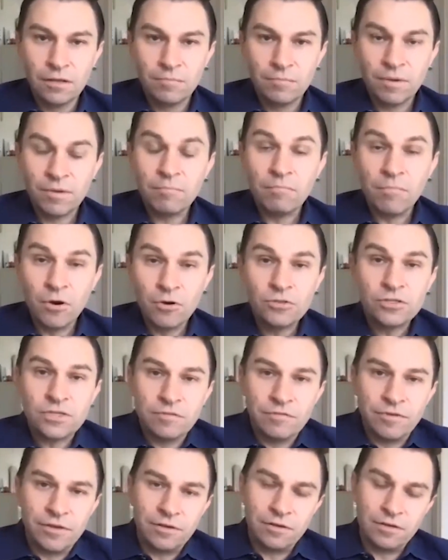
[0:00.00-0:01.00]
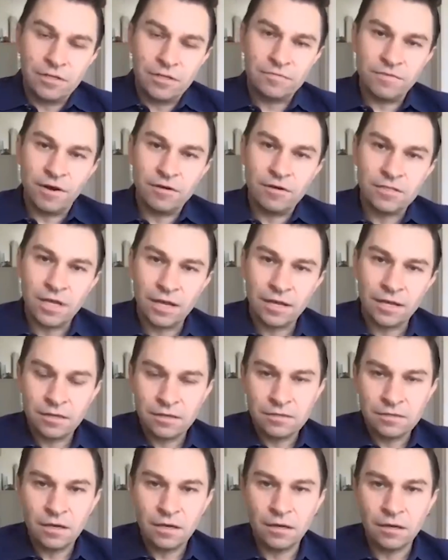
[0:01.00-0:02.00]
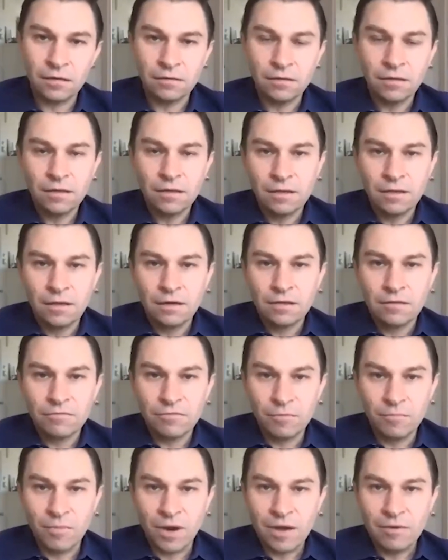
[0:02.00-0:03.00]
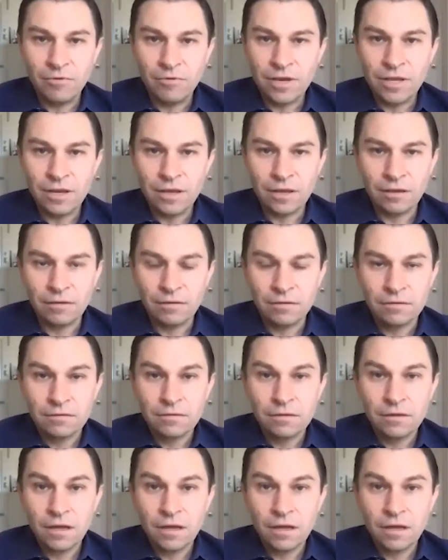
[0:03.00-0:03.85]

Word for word: but most of it, as far as I can tell from my reading,